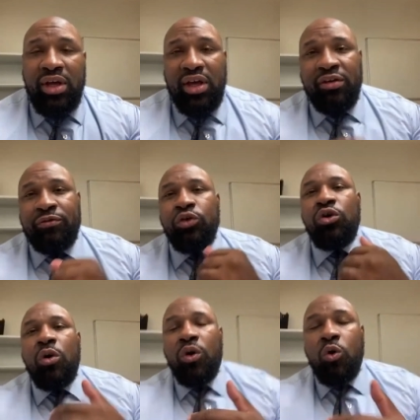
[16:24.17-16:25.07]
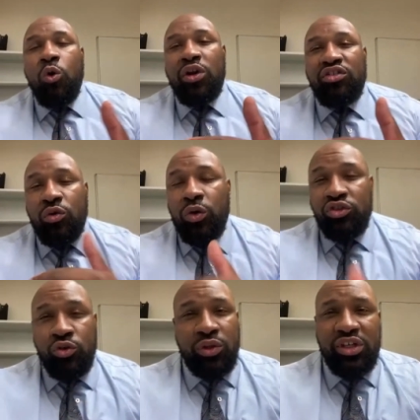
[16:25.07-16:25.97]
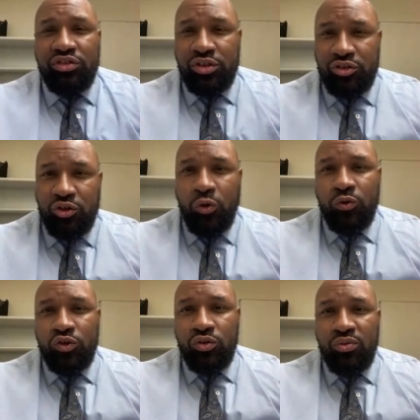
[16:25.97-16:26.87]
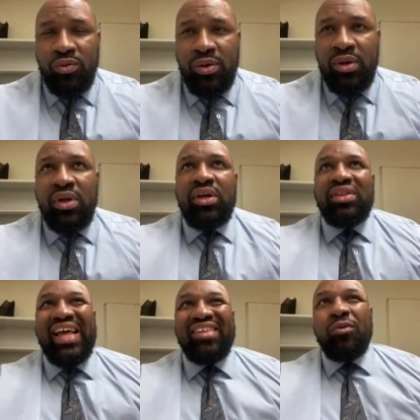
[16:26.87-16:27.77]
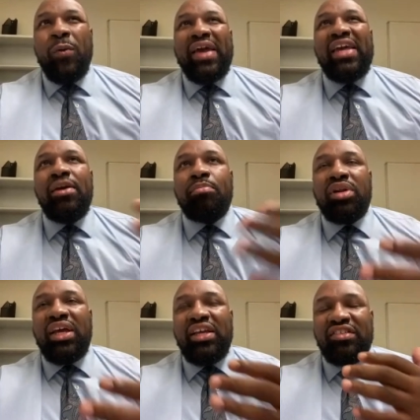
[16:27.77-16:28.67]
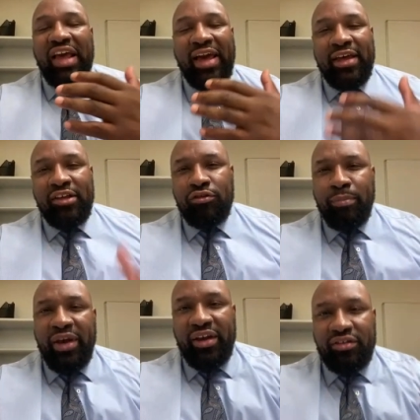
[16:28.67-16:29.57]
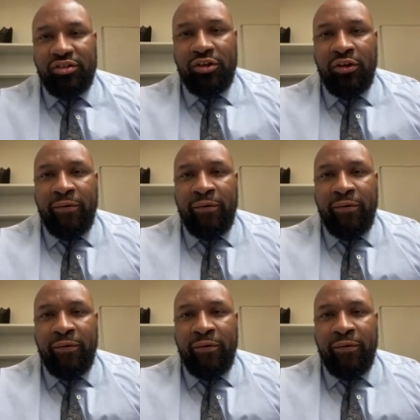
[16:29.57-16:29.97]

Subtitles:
If you go according to what Julius just told you, that's where he plays at his best.